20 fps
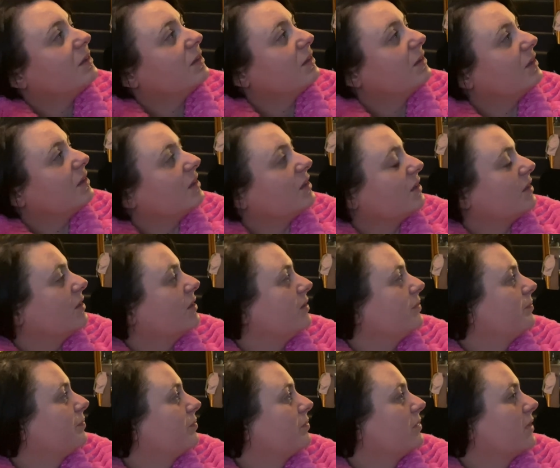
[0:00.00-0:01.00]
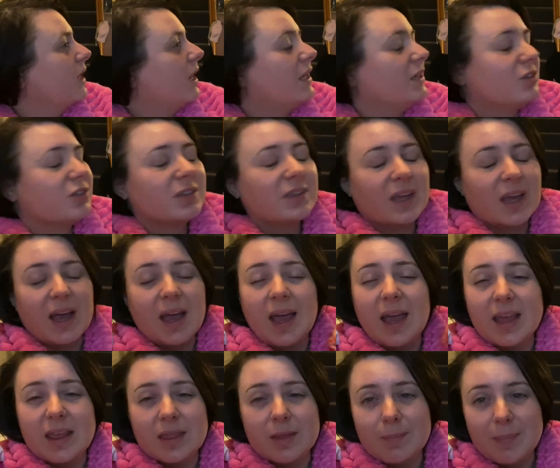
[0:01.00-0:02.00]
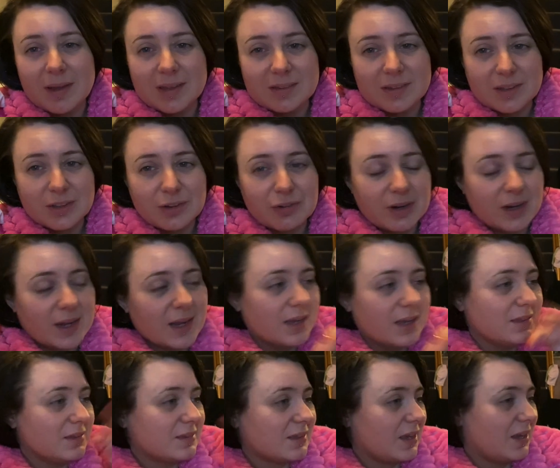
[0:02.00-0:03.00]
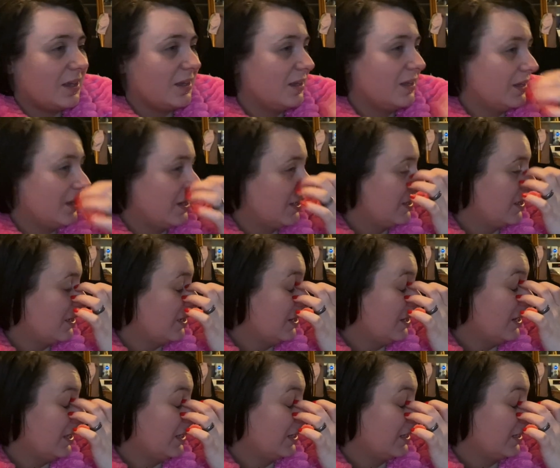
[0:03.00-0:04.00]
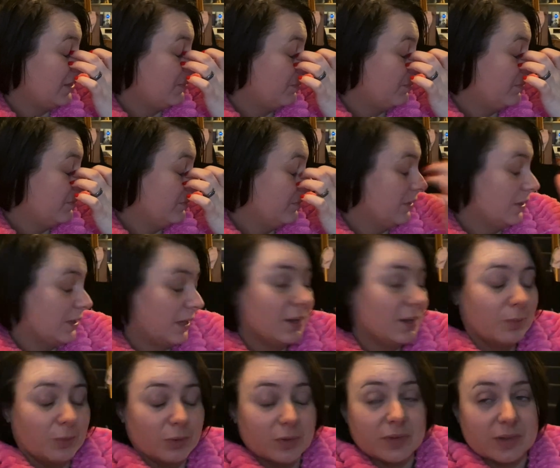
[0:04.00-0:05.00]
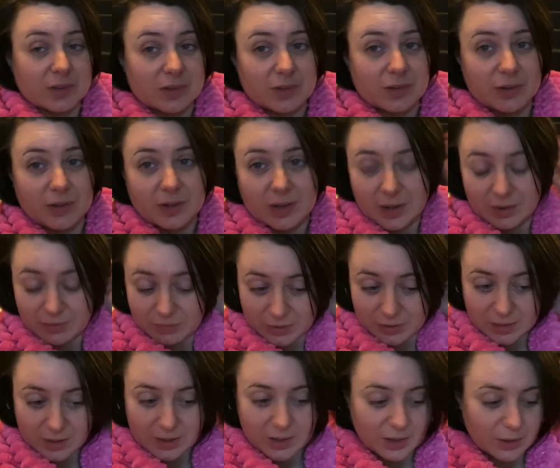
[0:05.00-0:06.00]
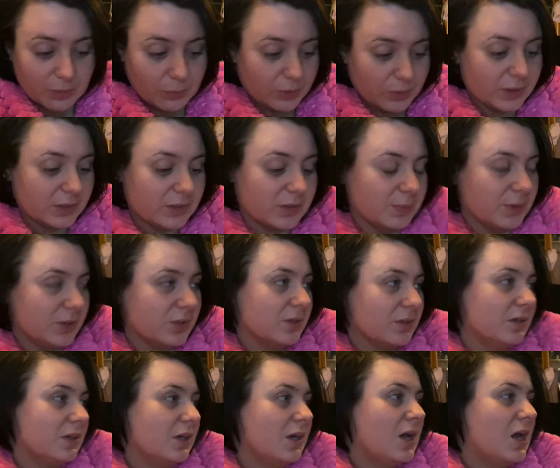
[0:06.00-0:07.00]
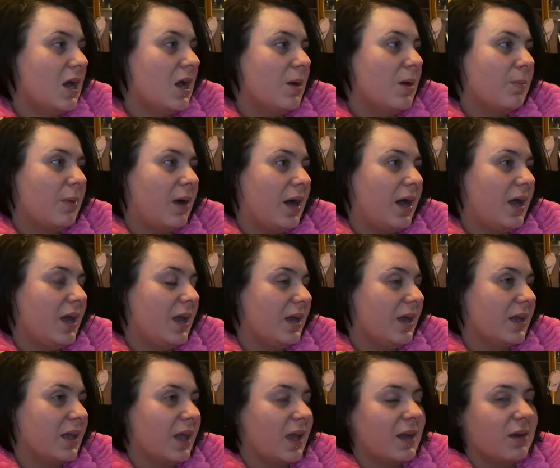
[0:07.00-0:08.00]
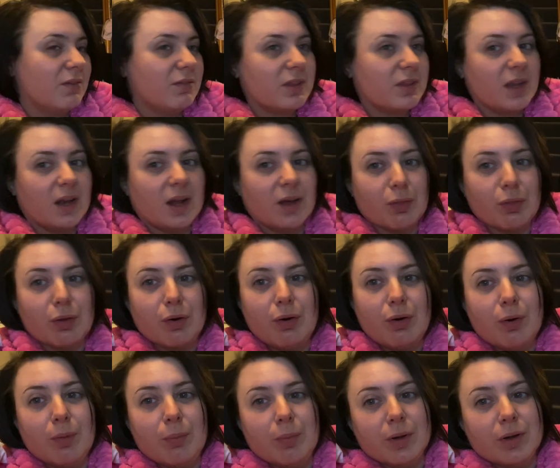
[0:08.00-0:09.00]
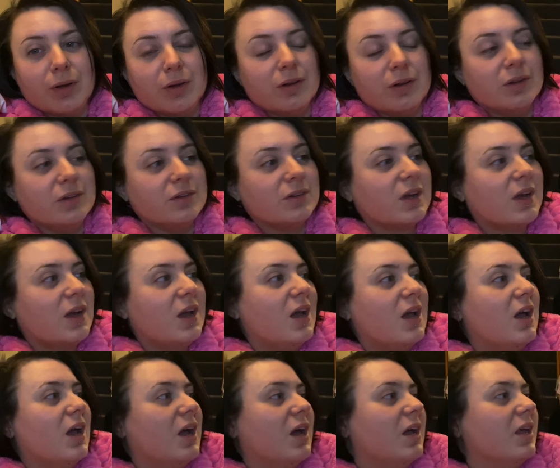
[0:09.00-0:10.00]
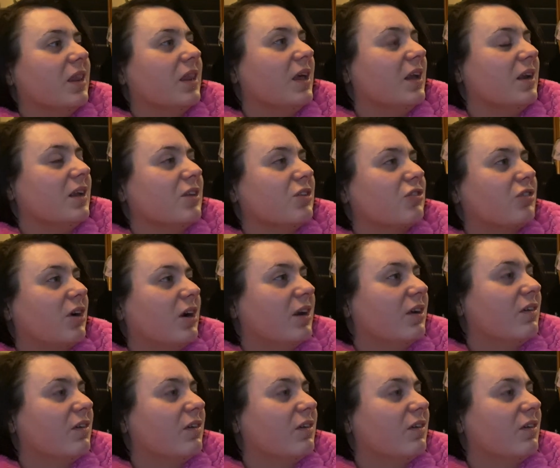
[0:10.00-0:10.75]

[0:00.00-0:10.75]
I don't know. I just, I hate the mess it creates. I hate, like, I like it, like, once it's done and everything, and I want it to be done. But I hate getting everything out of the cupboard, and then it's trying to